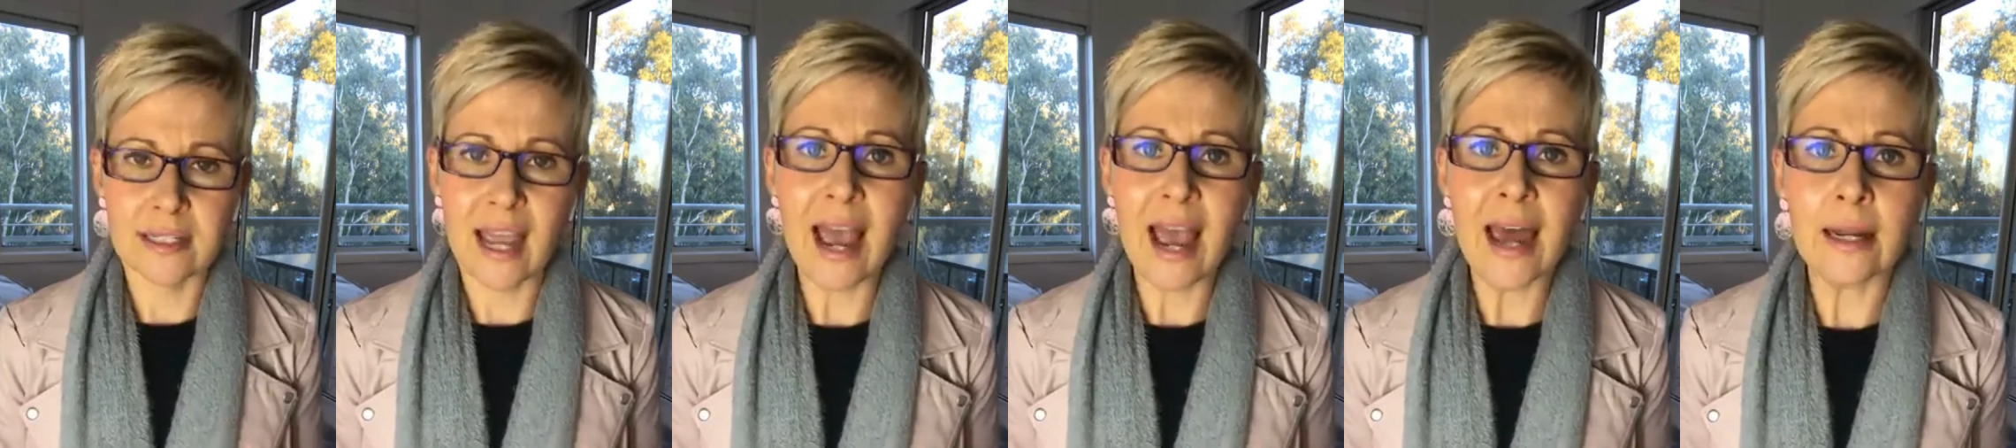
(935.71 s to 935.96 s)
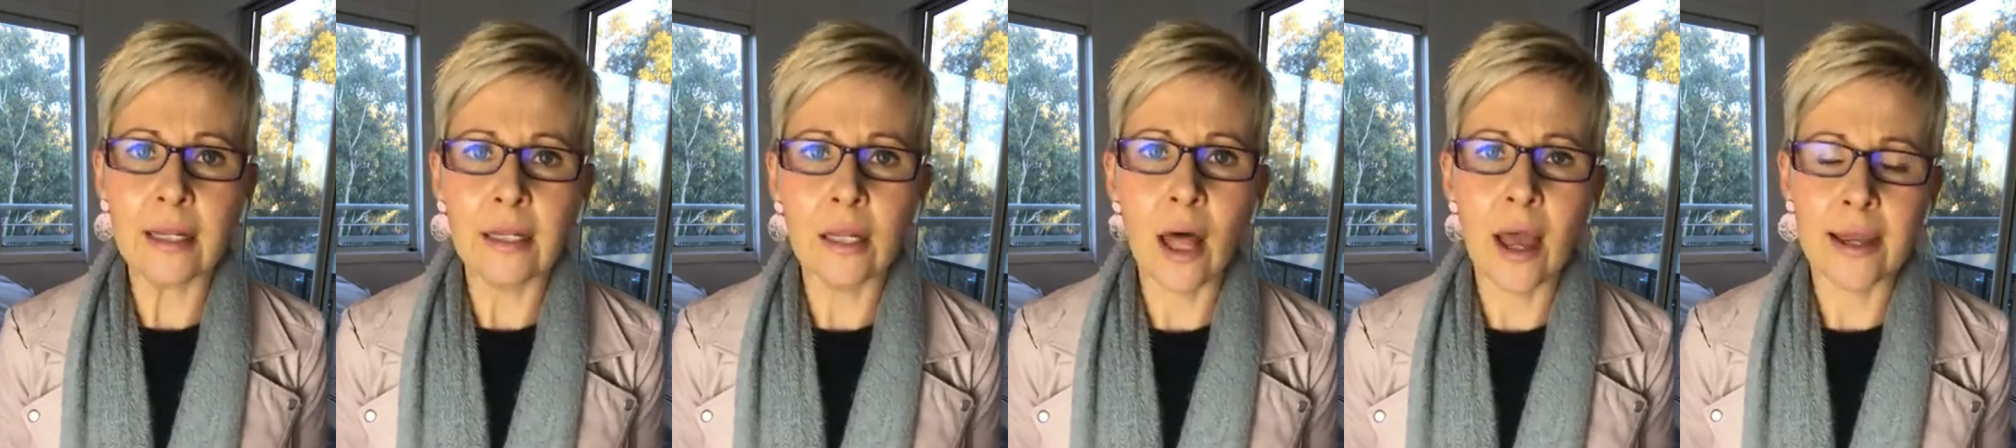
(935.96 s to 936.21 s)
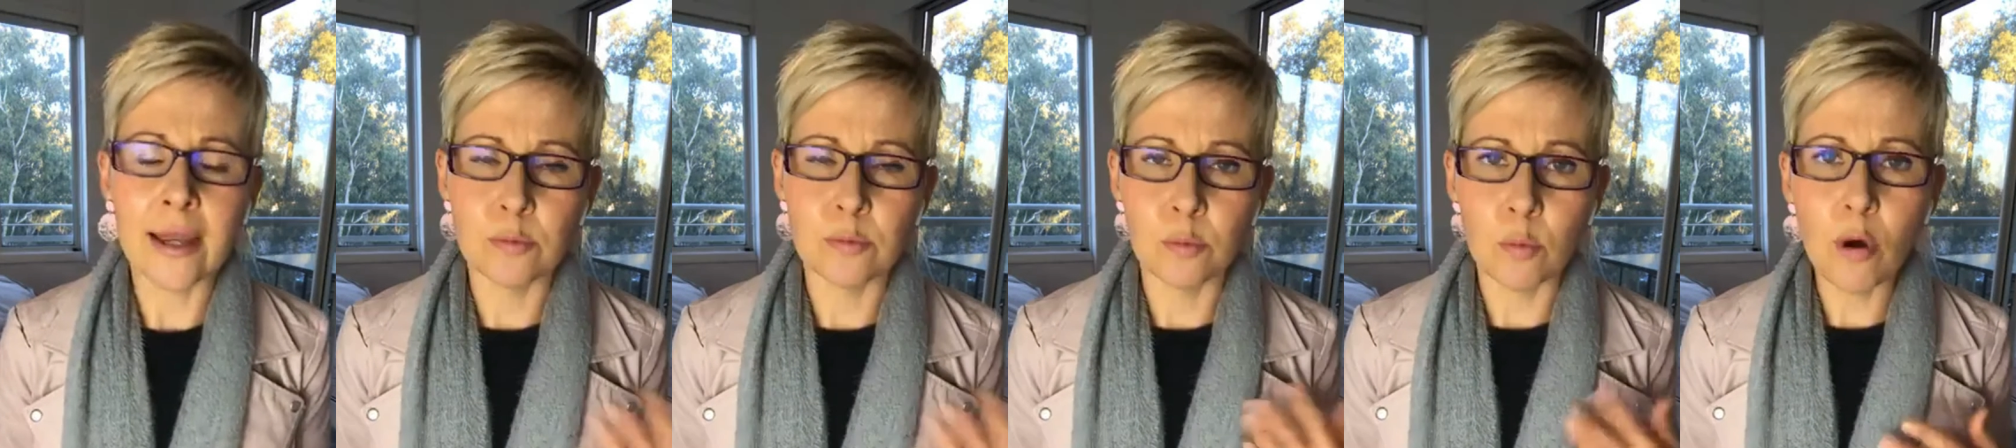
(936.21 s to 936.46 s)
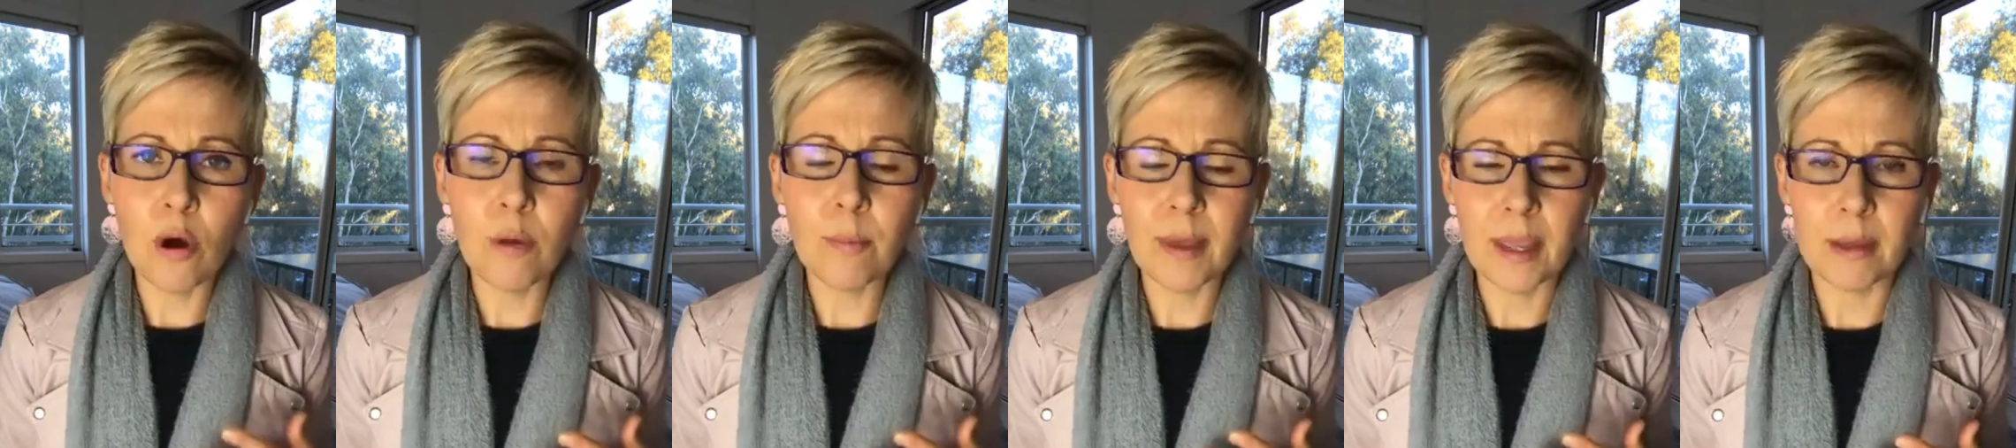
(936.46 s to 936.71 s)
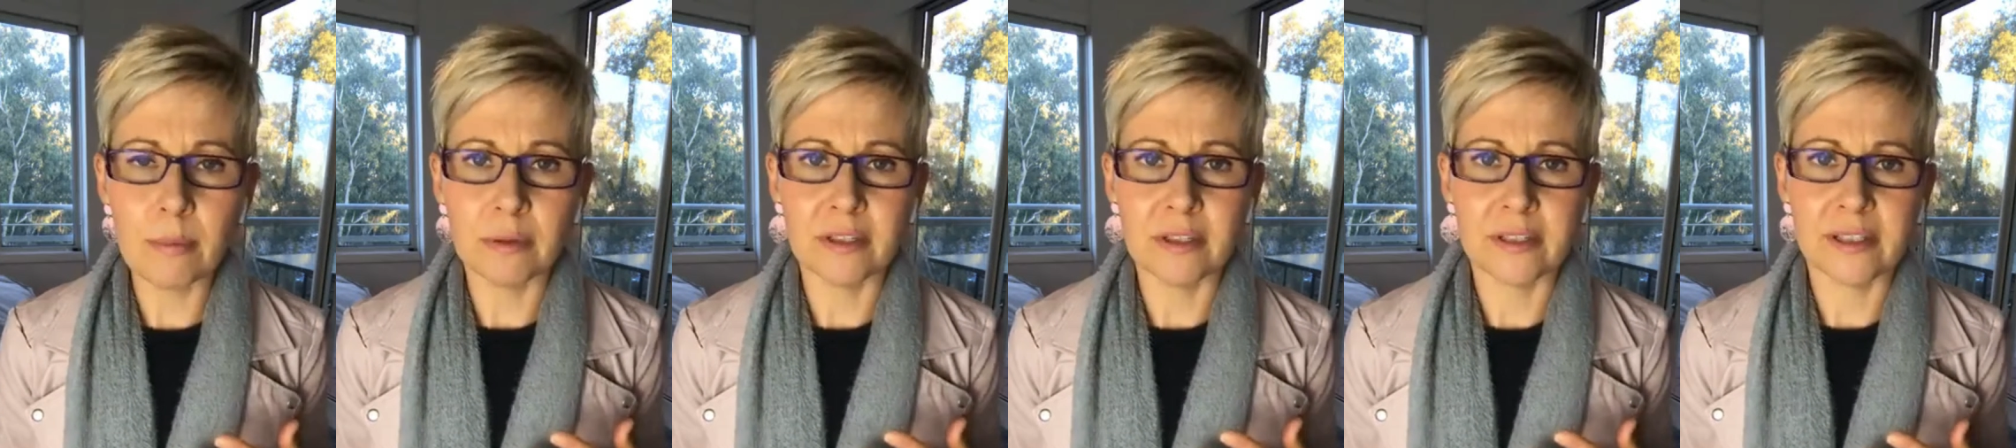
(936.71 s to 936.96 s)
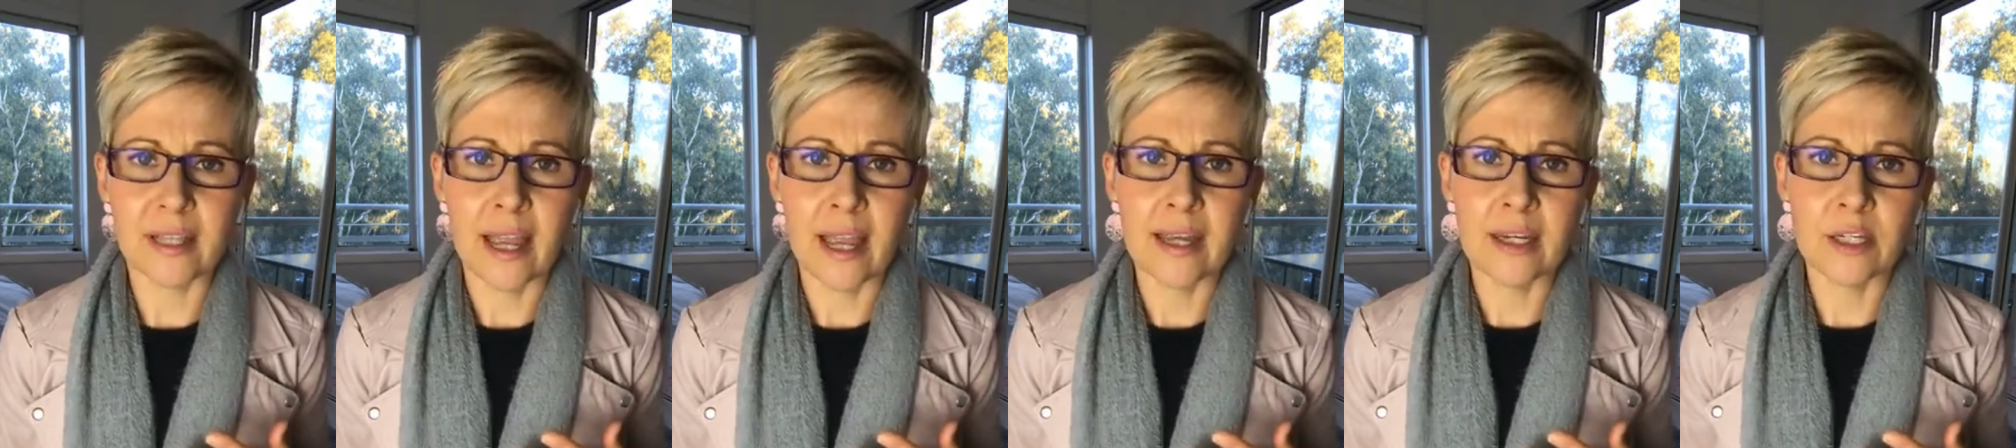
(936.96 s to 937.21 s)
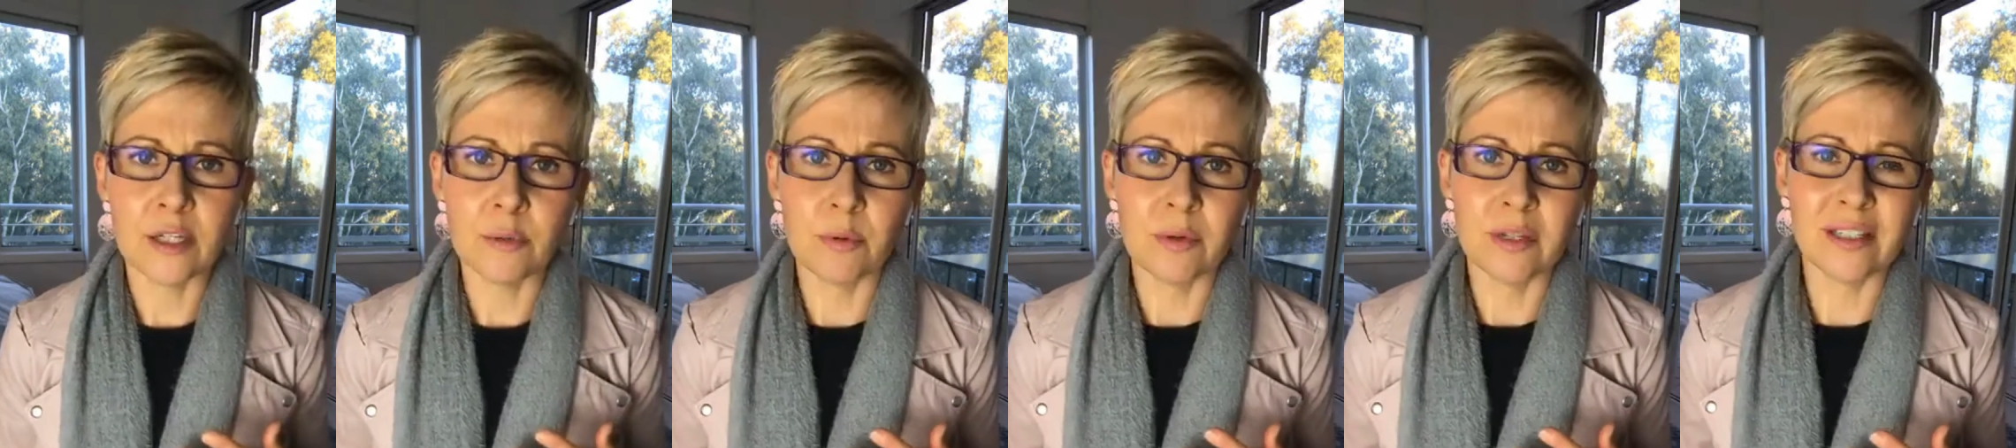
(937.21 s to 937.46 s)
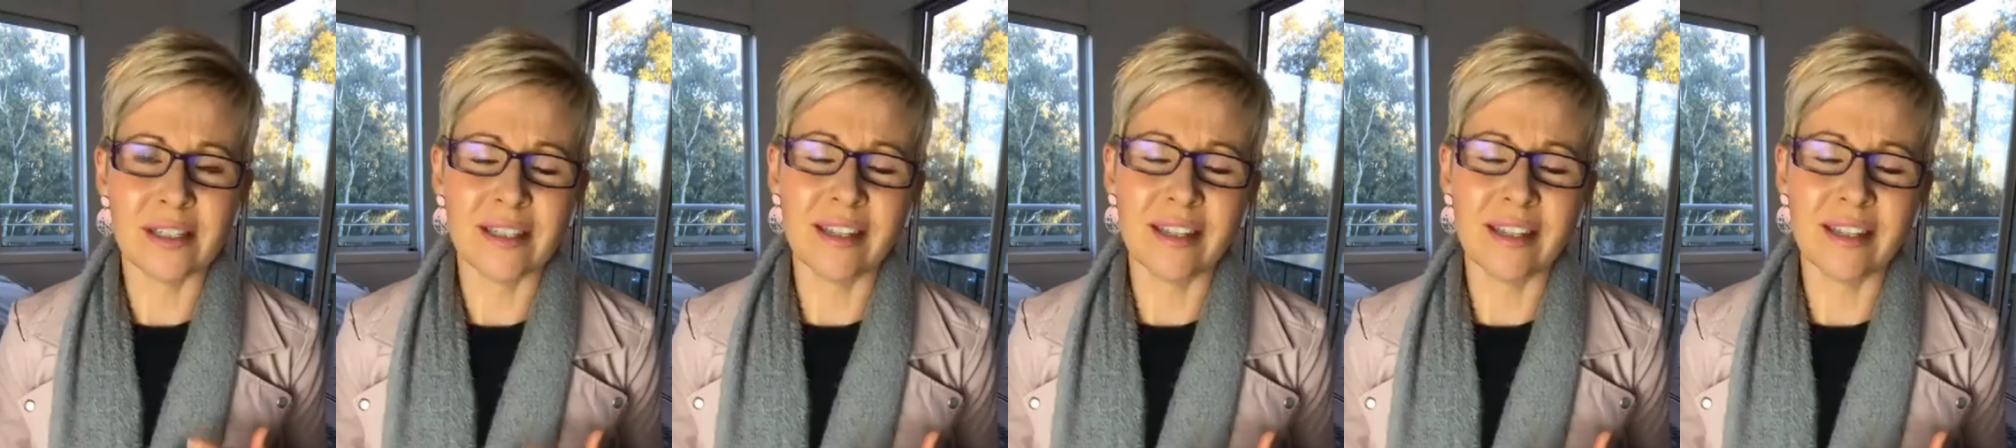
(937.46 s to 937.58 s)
to analyze what people are saying to us